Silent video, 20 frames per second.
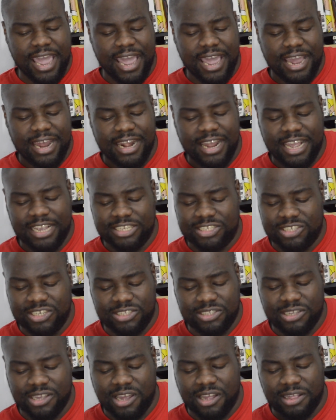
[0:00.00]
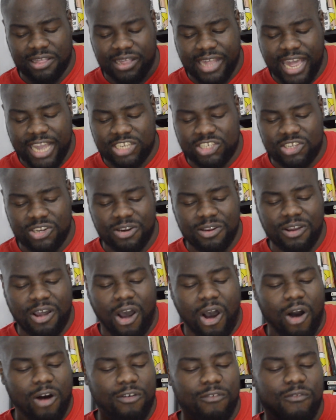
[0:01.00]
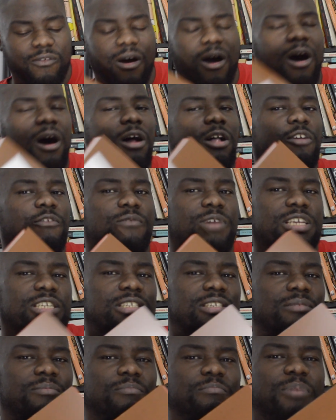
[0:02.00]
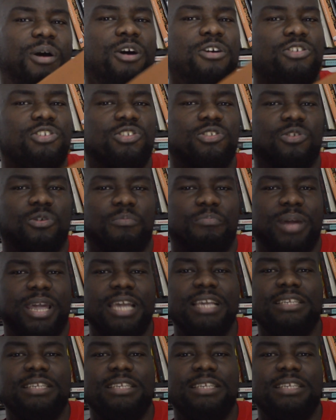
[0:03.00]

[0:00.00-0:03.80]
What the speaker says: And it's just a collection of all of his personal